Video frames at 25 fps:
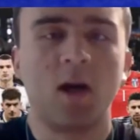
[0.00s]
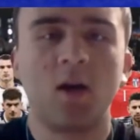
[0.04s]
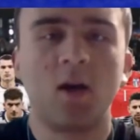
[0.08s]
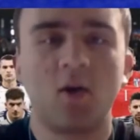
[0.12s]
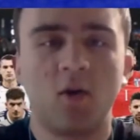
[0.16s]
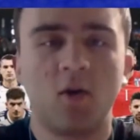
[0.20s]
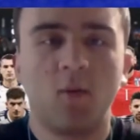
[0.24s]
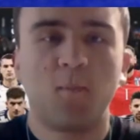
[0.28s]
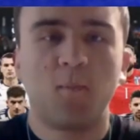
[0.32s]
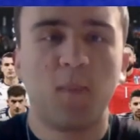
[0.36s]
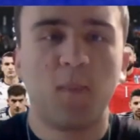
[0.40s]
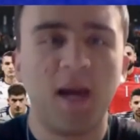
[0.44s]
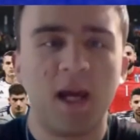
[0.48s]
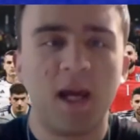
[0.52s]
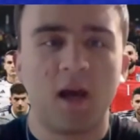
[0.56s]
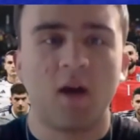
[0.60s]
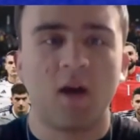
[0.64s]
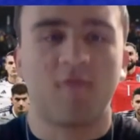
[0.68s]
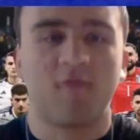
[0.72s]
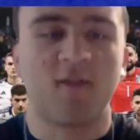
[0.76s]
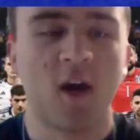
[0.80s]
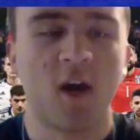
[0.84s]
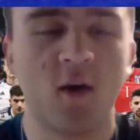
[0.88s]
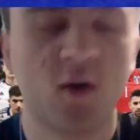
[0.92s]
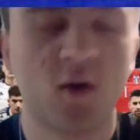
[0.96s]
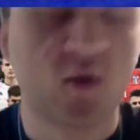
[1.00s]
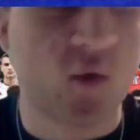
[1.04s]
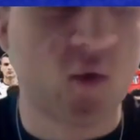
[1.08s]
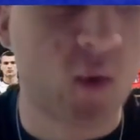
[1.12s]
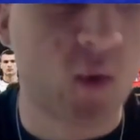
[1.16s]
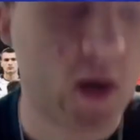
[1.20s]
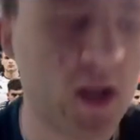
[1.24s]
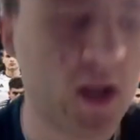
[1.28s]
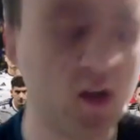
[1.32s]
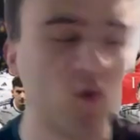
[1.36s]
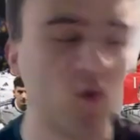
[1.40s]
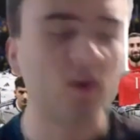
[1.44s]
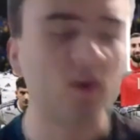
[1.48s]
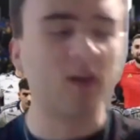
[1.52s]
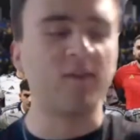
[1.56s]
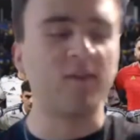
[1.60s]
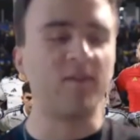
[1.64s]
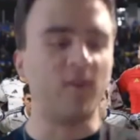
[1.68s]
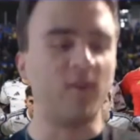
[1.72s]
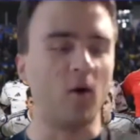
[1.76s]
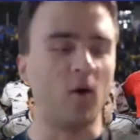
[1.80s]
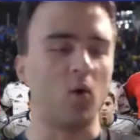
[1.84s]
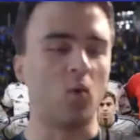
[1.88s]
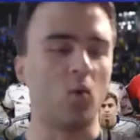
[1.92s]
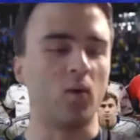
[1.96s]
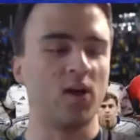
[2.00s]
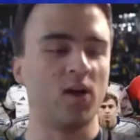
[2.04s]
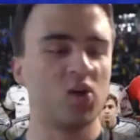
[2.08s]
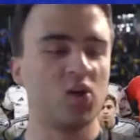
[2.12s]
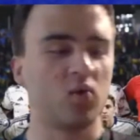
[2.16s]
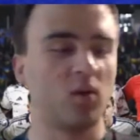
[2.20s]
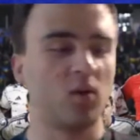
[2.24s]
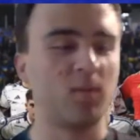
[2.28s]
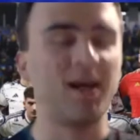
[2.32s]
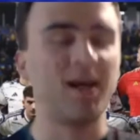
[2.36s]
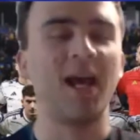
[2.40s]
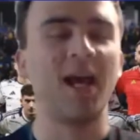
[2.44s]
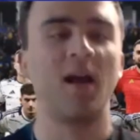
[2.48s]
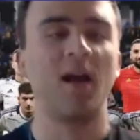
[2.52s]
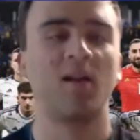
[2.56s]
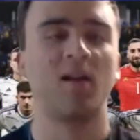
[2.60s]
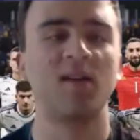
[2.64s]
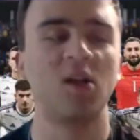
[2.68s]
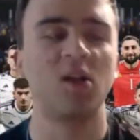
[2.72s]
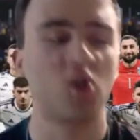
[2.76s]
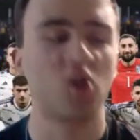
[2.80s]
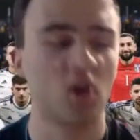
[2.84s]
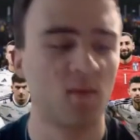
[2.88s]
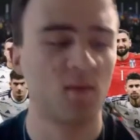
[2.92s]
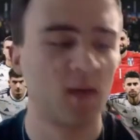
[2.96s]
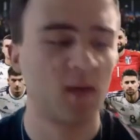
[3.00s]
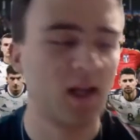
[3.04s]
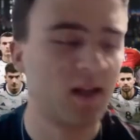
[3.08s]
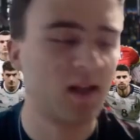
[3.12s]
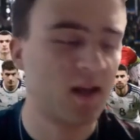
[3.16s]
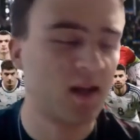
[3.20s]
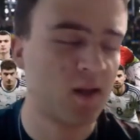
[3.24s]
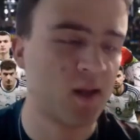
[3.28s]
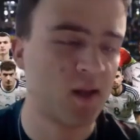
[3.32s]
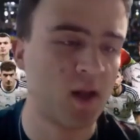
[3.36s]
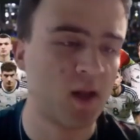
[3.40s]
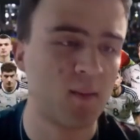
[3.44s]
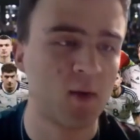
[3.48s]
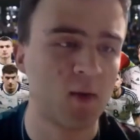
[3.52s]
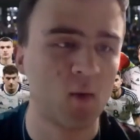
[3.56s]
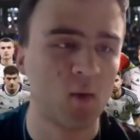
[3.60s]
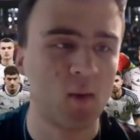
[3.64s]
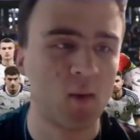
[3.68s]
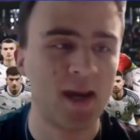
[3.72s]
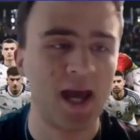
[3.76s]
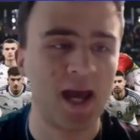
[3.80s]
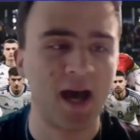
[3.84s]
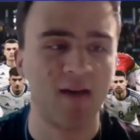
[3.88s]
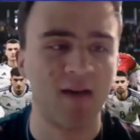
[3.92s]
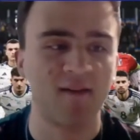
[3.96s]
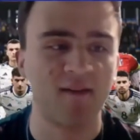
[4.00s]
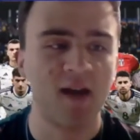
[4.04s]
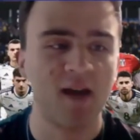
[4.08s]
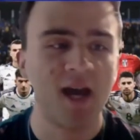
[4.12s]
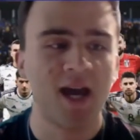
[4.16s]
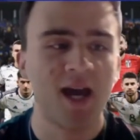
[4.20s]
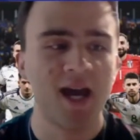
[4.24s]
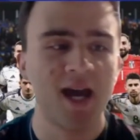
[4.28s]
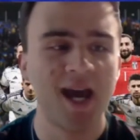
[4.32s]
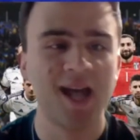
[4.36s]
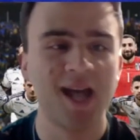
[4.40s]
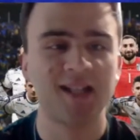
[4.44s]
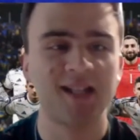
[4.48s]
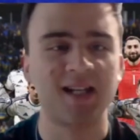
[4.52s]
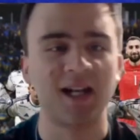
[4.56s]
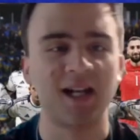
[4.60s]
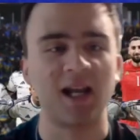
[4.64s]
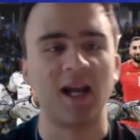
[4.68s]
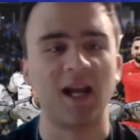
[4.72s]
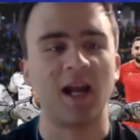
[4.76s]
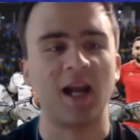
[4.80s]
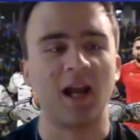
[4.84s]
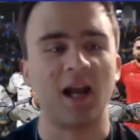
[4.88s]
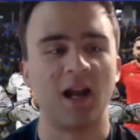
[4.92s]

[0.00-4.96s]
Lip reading: Group B of Euro 2024, which will be held in Germany this summer, we have Italy,